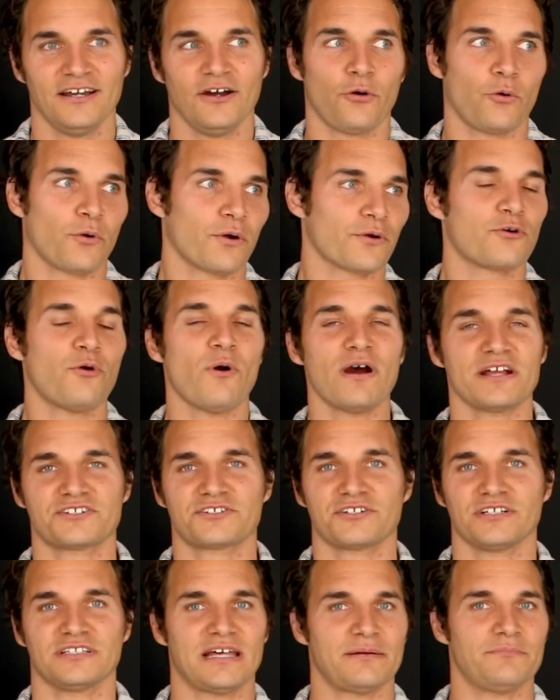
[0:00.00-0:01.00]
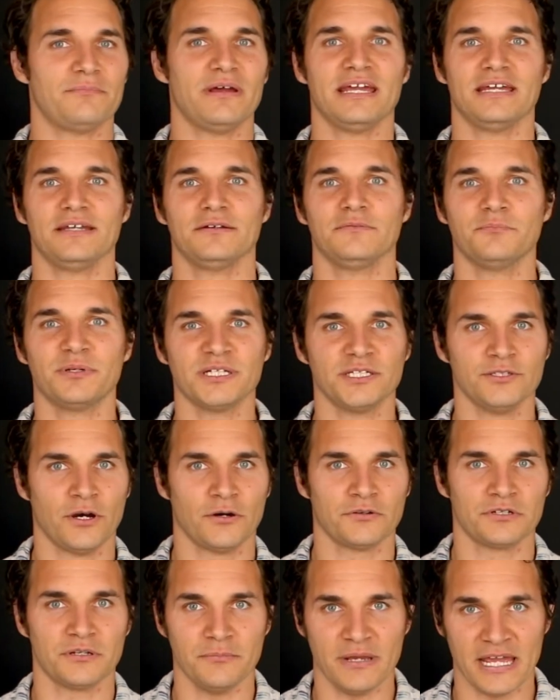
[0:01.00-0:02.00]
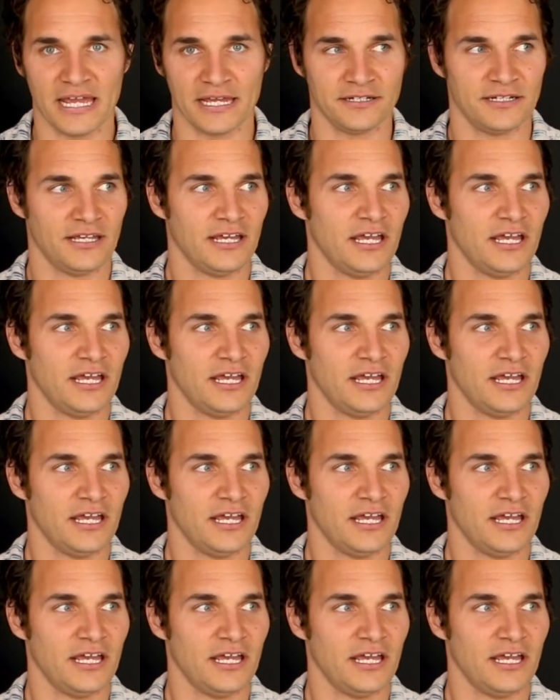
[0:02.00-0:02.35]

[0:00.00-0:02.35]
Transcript: or question that may be known to man.